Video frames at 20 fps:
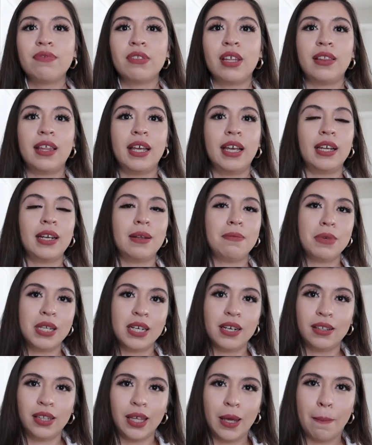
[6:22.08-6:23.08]
that they can
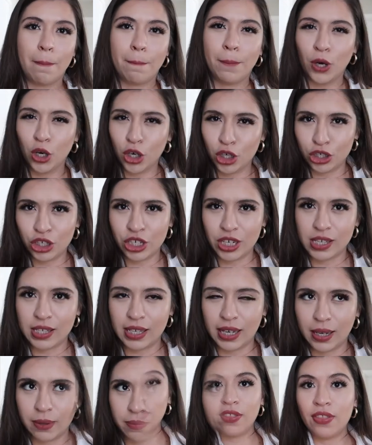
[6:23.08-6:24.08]
immediately
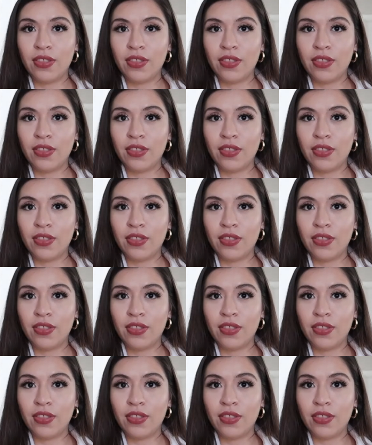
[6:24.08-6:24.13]
purchase it.